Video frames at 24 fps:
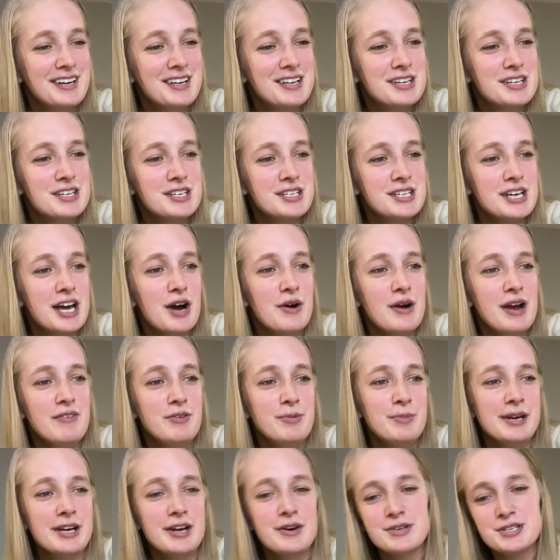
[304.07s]
So
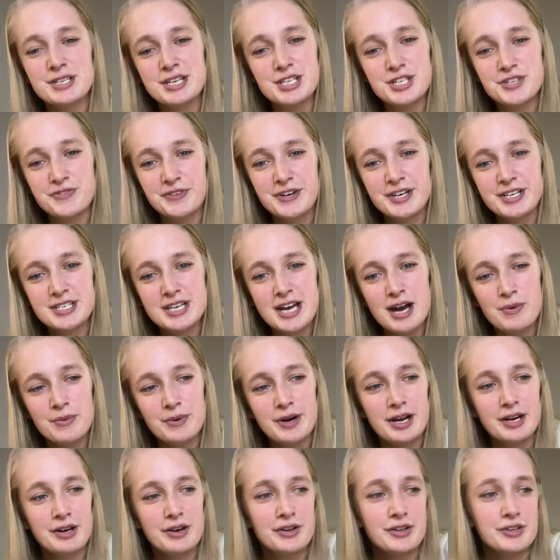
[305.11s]
everybody always gets freaked out when
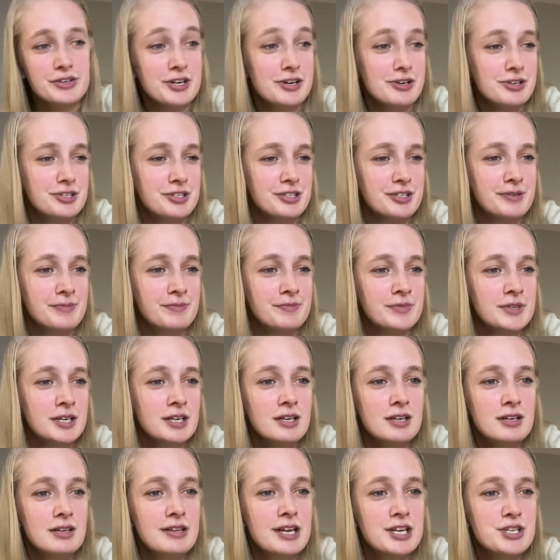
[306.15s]
I go to the doctor.
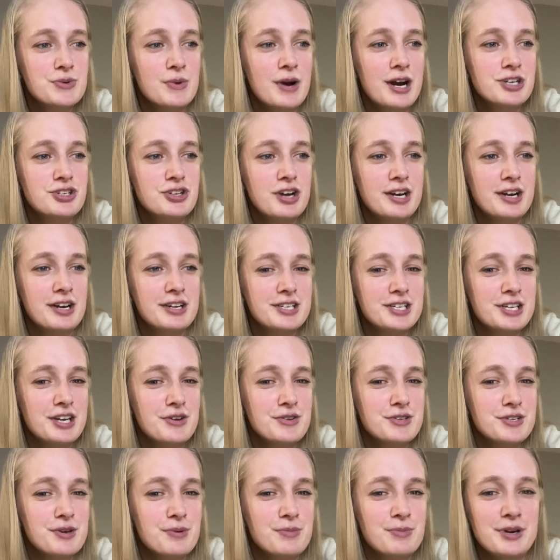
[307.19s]
That's why I try not to go
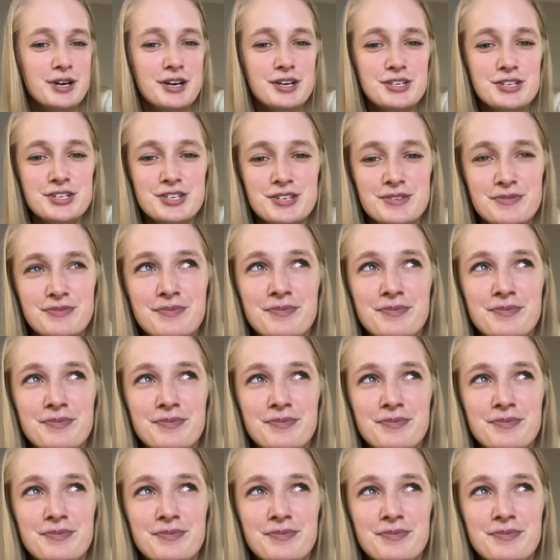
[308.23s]
so much.